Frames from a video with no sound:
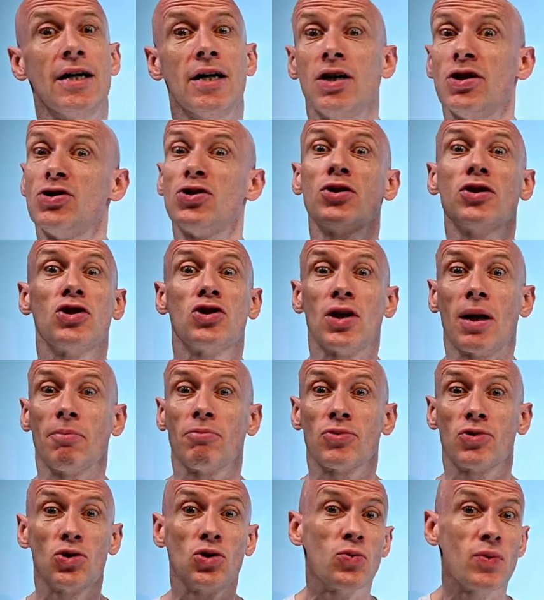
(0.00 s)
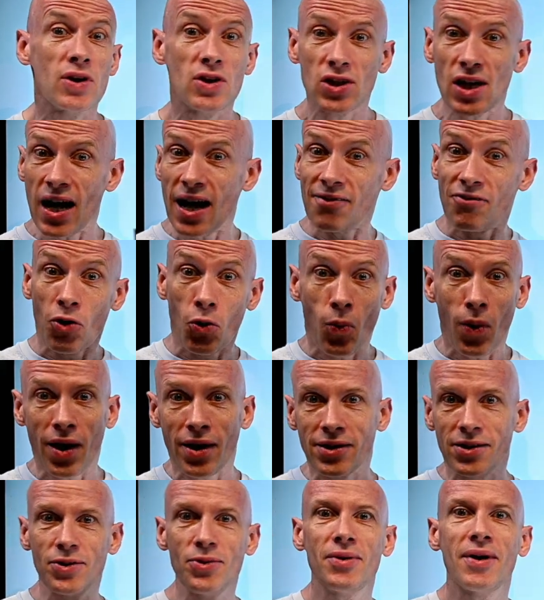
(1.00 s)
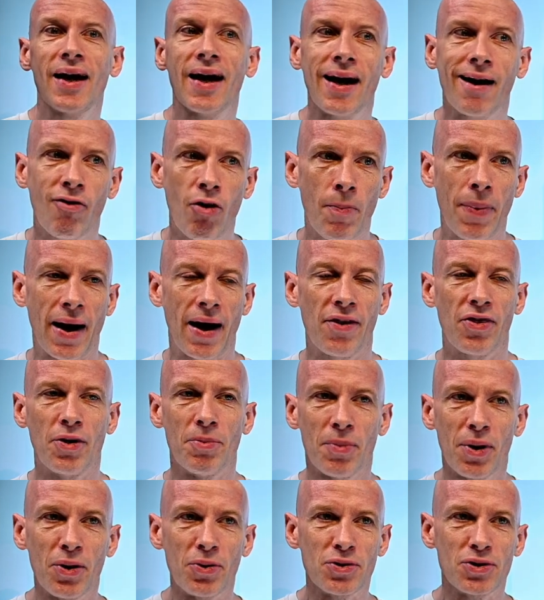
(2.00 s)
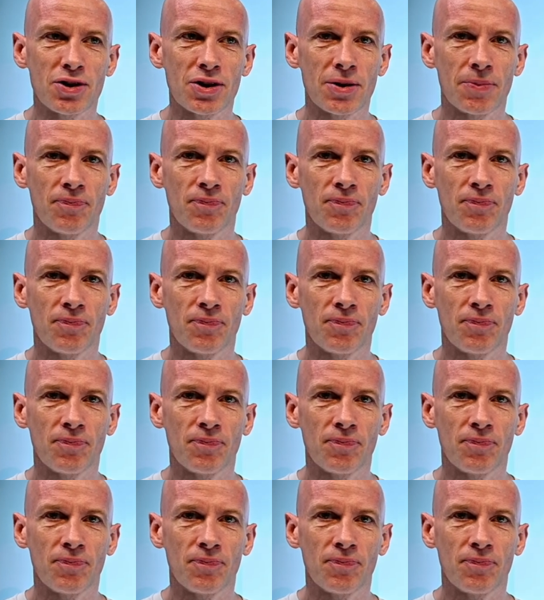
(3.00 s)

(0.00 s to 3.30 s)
so you can jump to whichever one you care about the most.